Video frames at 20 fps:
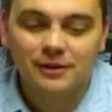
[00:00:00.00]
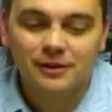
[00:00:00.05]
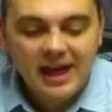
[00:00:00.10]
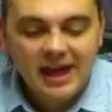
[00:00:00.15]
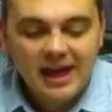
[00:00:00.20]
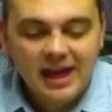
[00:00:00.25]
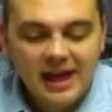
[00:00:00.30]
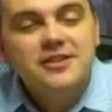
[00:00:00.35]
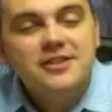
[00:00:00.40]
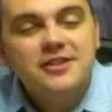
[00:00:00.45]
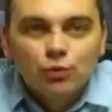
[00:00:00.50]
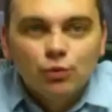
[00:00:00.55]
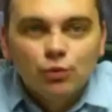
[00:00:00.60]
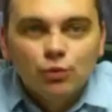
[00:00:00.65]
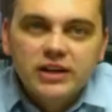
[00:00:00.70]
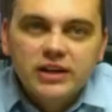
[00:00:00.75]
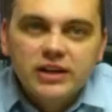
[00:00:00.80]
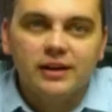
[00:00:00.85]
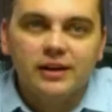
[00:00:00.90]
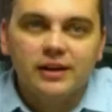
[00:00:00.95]
And so
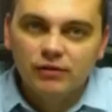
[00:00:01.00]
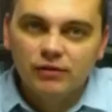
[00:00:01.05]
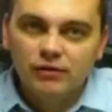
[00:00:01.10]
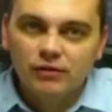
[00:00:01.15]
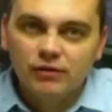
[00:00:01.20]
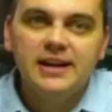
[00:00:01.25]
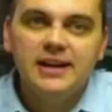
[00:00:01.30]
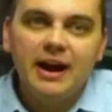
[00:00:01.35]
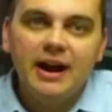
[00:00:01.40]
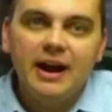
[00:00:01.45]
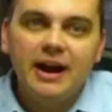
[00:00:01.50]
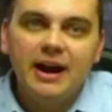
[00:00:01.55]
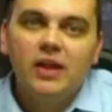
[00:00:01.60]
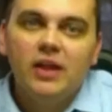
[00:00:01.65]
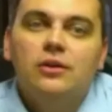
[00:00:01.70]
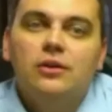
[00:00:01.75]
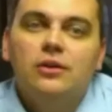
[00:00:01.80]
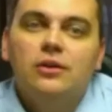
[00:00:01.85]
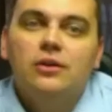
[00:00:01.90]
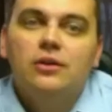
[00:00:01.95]
read it out
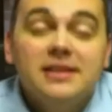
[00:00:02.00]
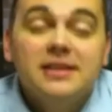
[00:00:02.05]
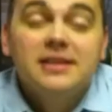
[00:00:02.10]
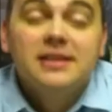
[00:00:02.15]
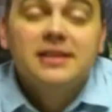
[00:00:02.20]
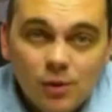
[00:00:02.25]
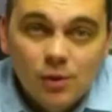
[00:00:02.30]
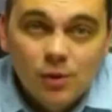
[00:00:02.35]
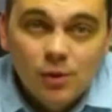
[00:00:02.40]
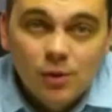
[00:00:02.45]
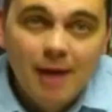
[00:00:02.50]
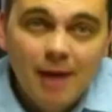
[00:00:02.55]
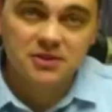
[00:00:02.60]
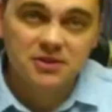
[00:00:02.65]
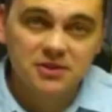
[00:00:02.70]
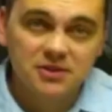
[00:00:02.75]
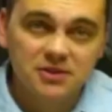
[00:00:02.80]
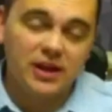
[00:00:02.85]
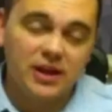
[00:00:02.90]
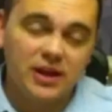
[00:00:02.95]
loud, see what
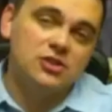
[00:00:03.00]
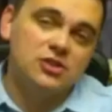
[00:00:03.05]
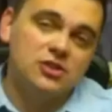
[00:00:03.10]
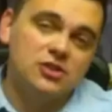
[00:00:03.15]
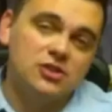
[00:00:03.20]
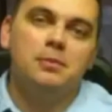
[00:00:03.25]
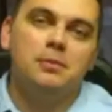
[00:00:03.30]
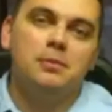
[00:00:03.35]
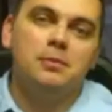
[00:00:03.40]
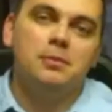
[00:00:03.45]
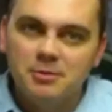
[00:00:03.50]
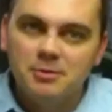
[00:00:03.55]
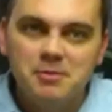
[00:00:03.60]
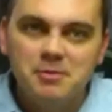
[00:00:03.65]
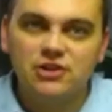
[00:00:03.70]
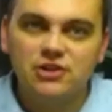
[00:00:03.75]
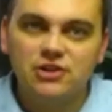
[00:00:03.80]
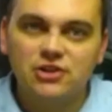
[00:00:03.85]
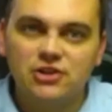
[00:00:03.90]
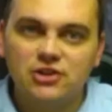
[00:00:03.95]
happens. Okay, so let me
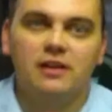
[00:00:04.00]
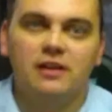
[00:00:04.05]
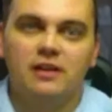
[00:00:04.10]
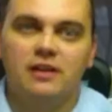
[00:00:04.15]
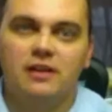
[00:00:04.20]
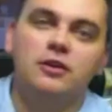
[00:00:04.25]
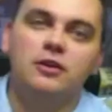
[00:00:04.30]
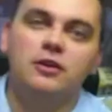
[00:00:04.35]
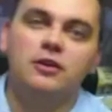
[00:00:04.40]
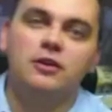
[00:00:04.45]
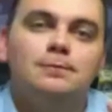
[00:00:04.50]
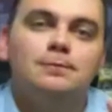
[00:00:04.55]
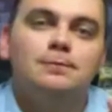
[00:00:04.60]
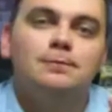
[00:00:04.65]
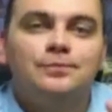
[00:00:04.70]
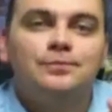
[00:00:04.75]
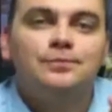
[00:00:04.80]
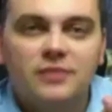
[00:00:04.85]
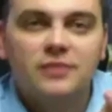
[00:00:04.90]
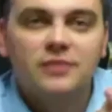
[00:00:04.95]
backtrack. First,
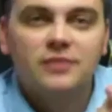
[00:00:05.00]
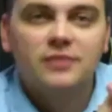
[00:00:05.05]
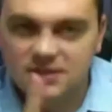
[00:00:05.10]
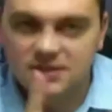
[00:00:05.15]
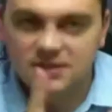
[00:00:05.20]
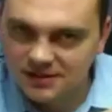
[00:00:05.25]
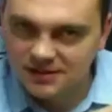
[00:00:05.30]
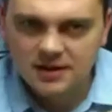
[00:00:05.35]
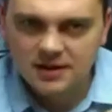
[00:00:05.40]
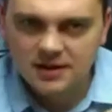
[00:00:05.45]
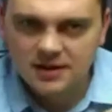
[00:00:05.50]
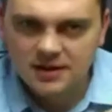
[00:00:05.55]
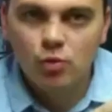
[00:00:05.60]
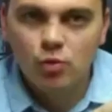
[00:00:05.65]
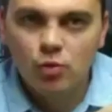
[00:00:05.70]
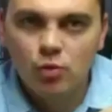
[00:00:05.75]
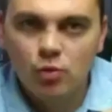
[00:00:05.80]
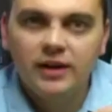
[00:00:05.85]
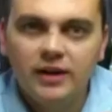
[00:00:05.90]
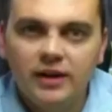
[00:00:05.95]
this is step
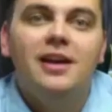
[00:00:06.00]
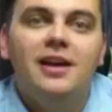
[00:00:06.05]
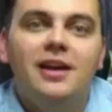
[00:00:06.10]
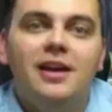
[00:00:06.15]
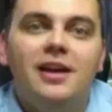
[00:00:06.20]
one.